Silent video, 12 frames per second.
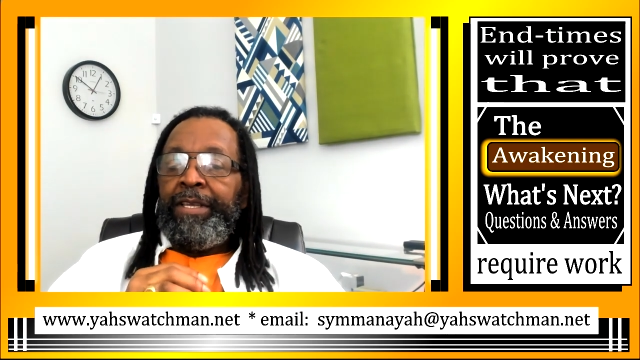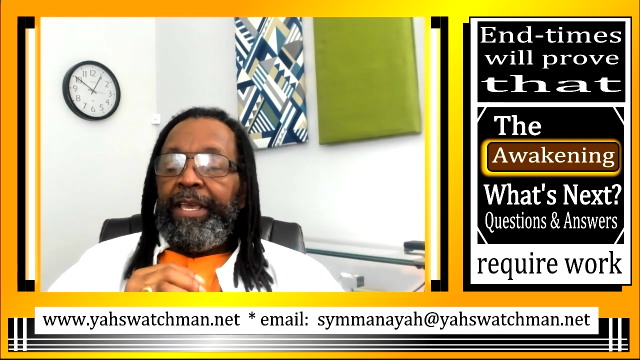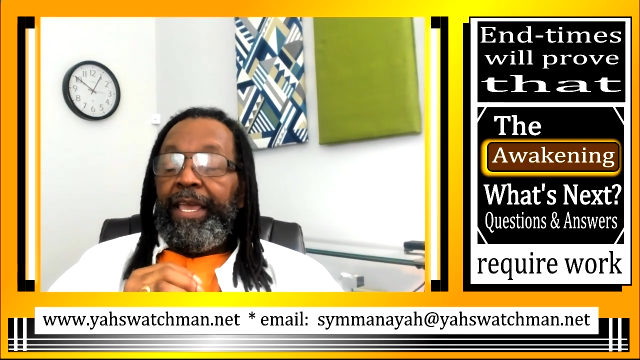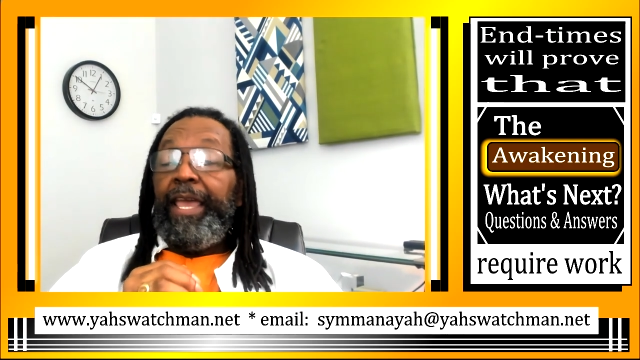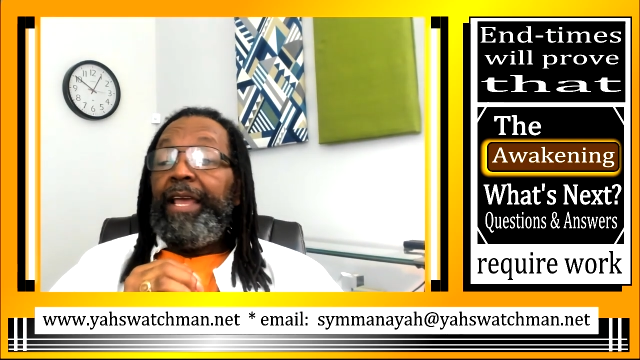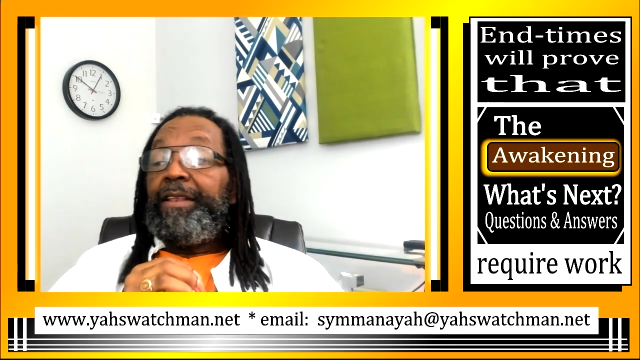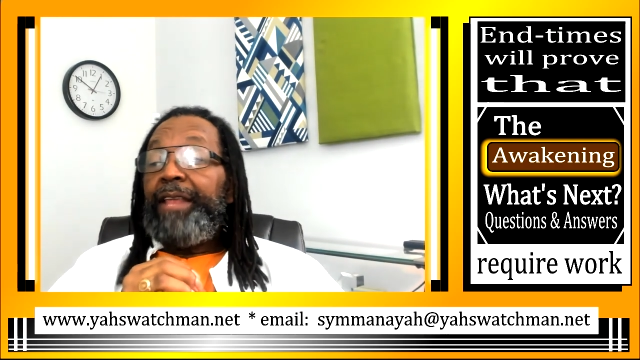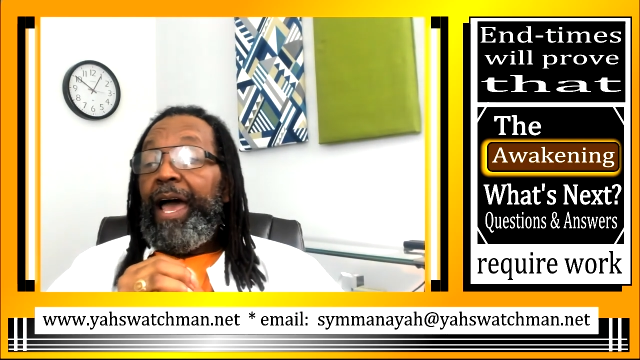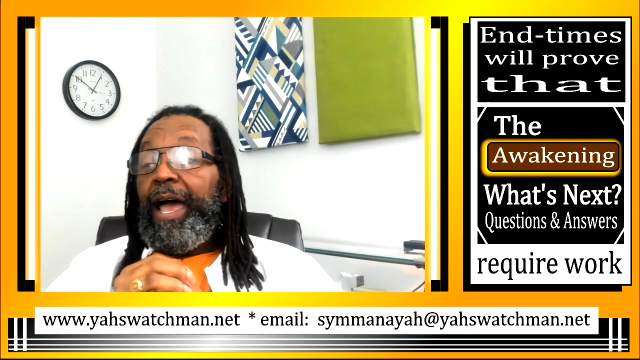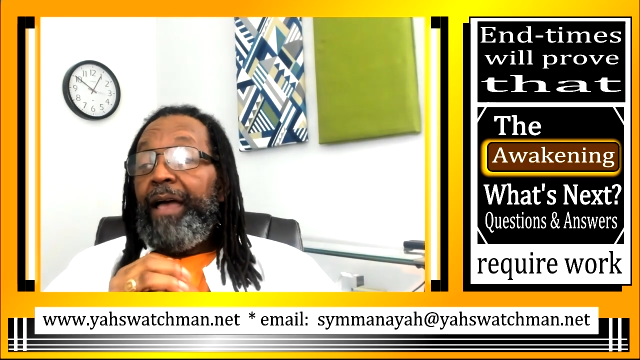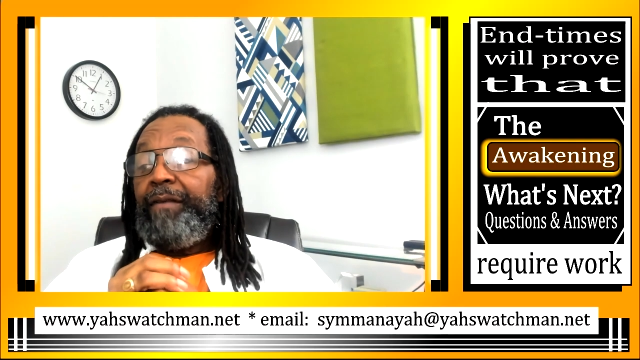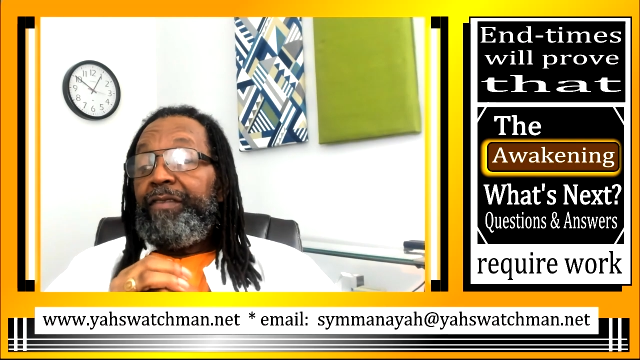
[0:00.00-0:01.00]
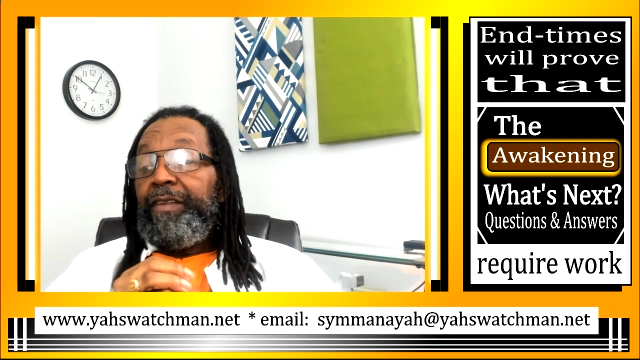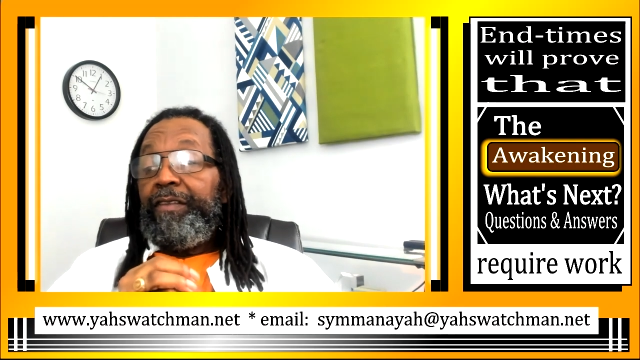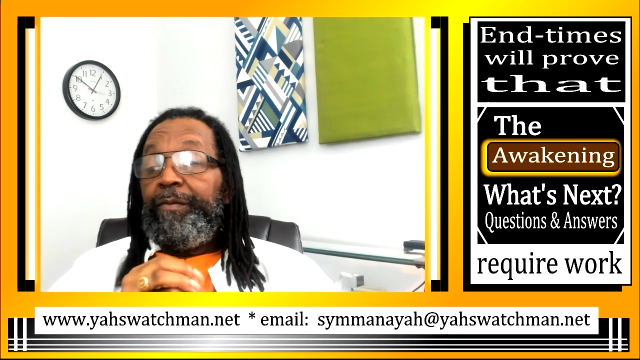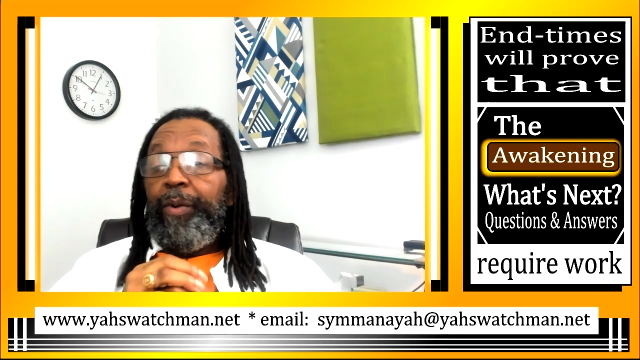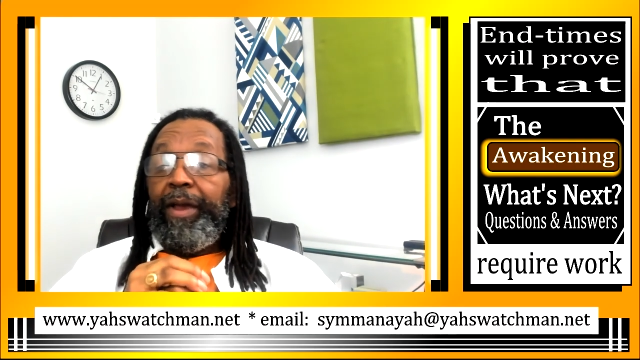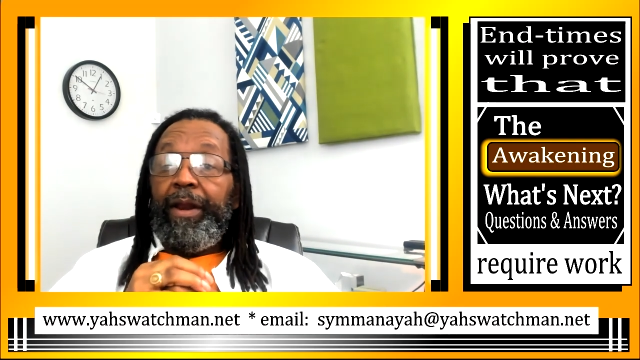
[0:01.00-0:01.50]
End times is
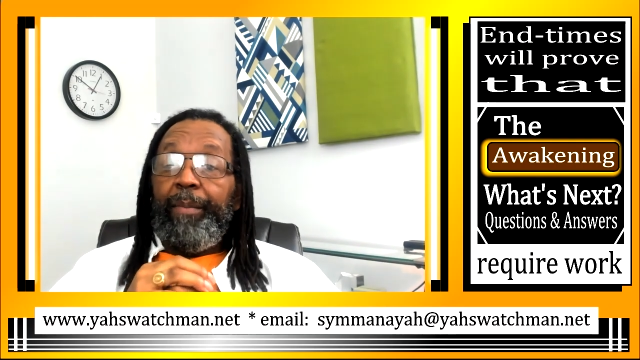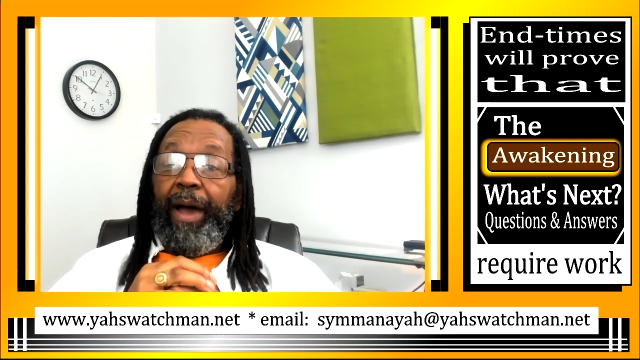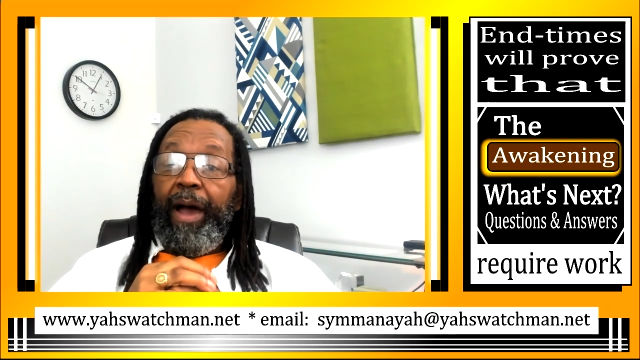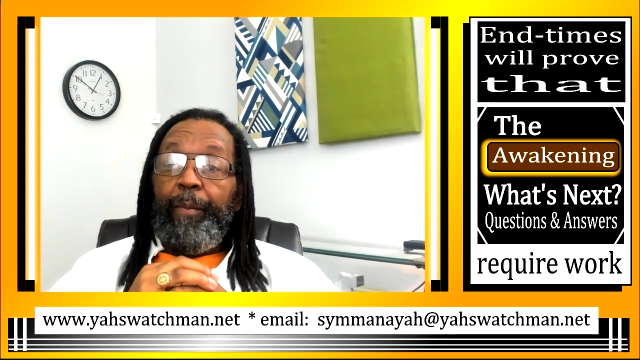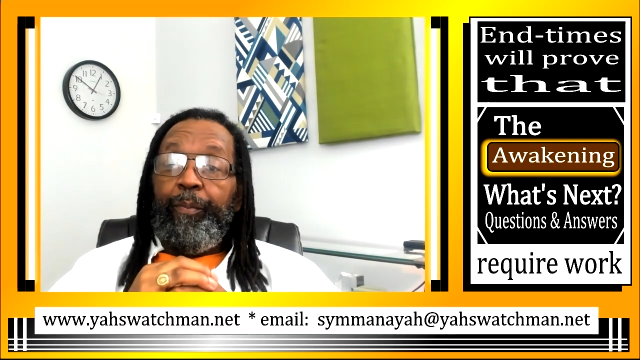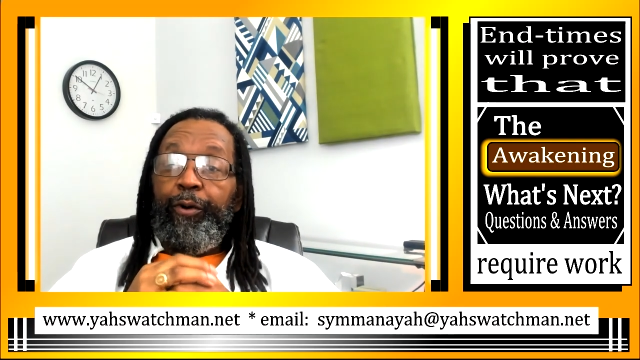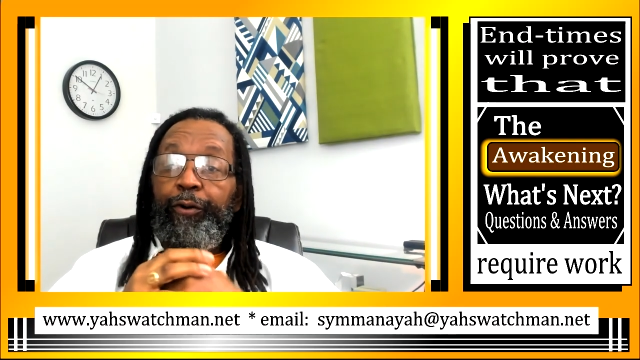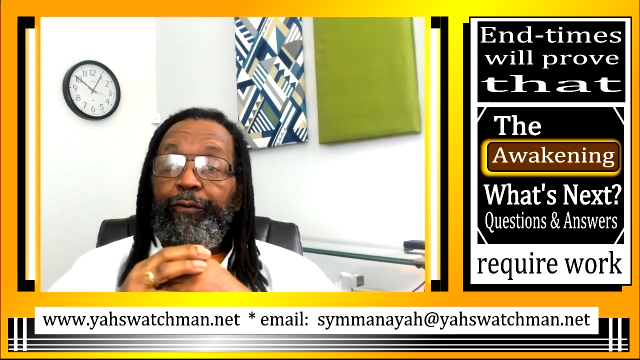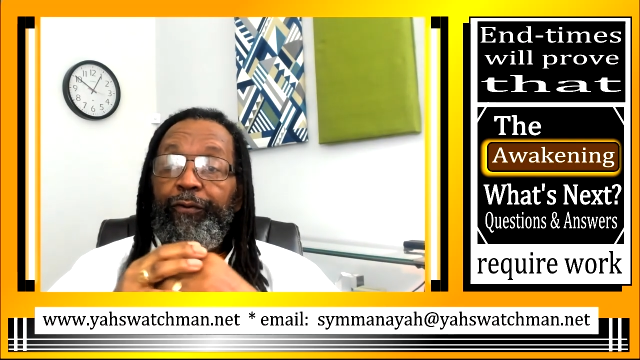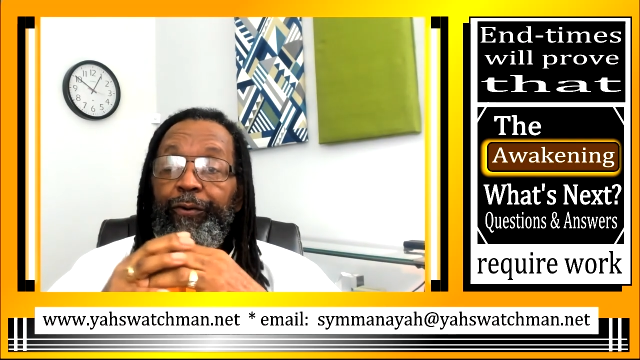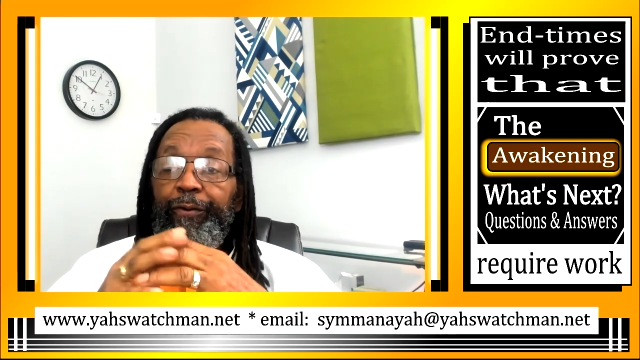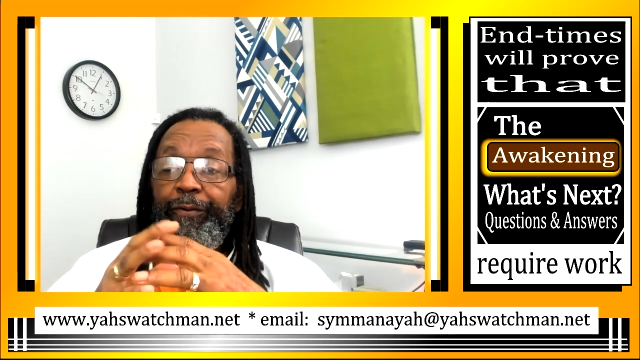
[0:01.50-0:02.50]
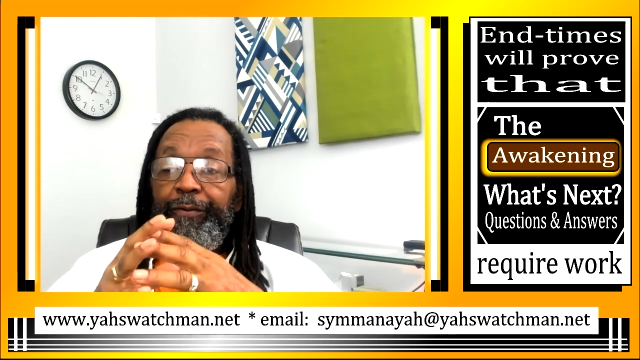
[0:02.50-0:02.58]
bringing about proof